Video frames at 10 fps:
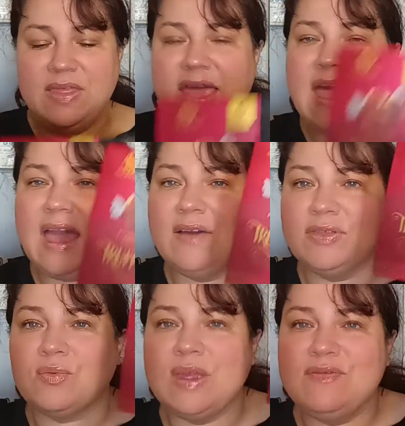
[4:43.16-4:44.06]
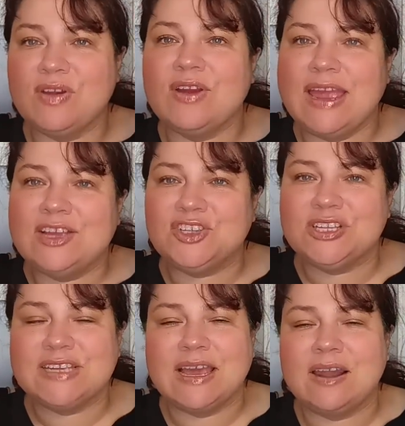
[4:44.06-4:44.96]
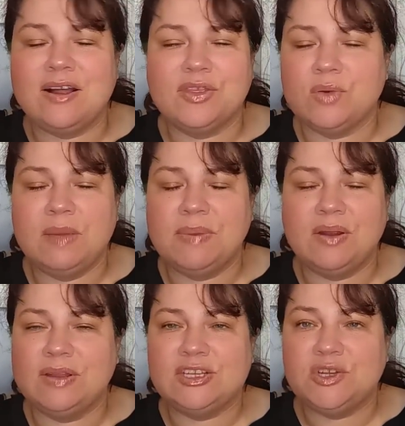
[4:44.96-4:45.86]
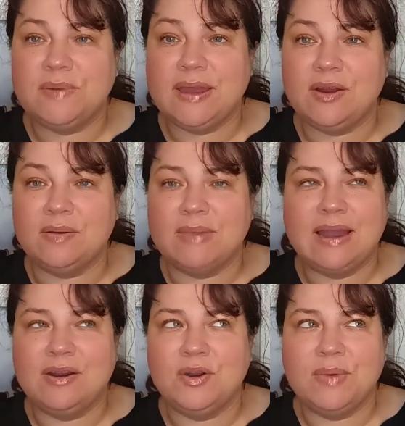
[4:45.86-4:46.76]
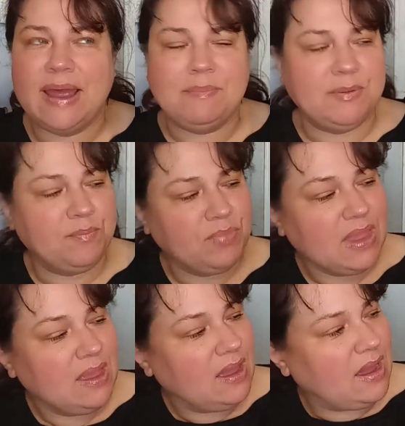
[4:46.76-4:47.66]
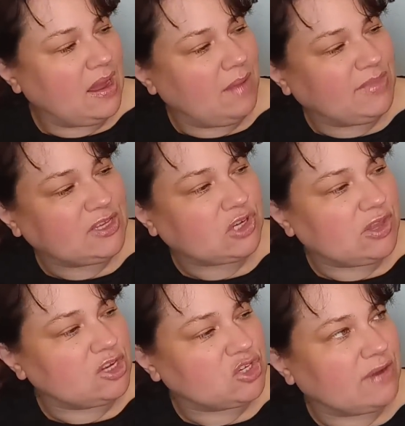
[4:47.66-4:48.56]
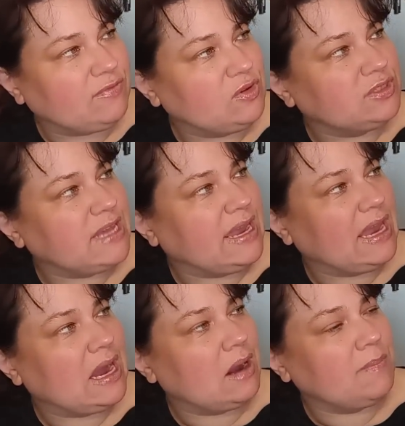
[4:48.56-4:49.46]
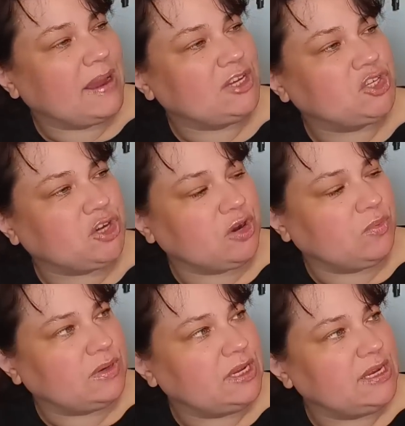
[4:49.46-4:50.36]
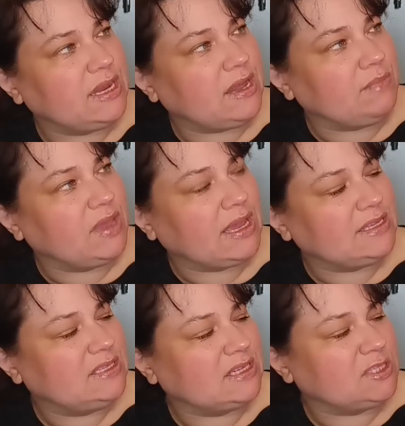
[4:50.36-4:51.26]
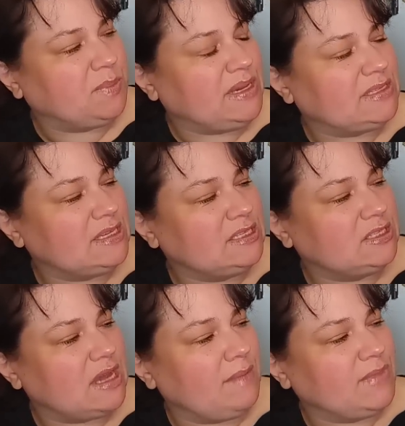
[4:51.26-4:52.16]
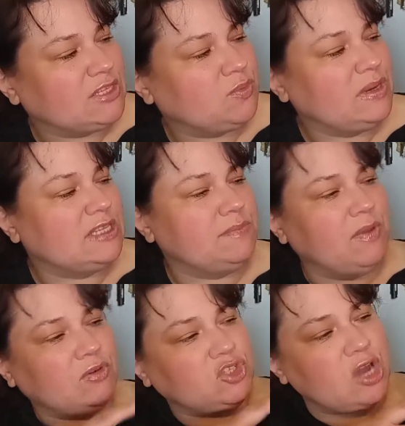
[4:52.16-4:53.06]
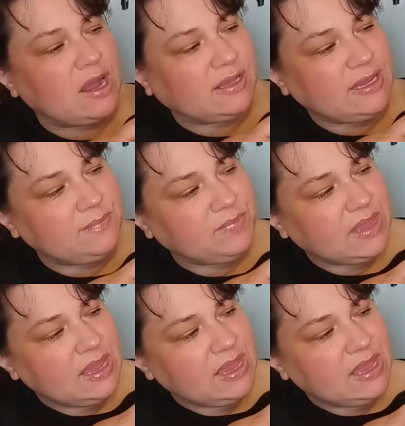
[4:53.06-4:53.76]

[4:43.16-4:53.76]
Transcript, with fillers: they have 3 variations. I got all 3, but only 2 made home. I don't know what happened. These are the truffles, and they are by Sherwood. You get 6 pieces. This one is milk chocolate.